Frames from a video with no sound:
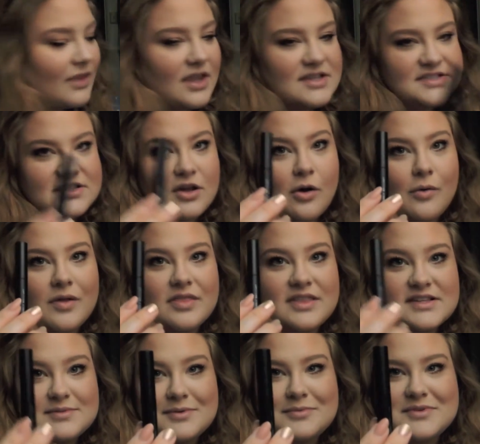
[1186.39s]
So
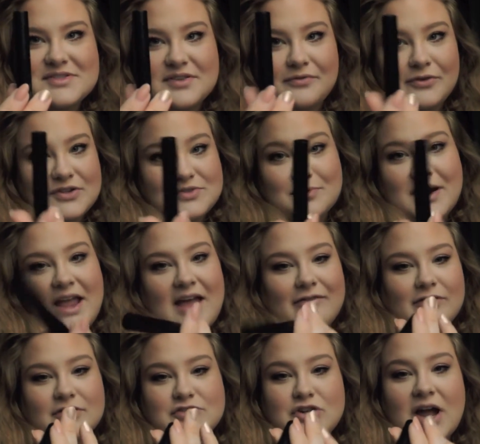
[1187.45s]
this one was the first one I
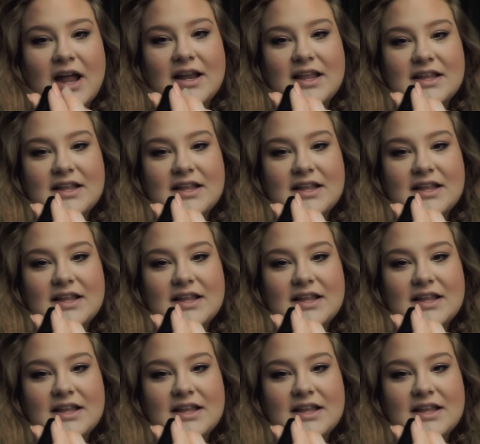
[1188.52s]
ever tried.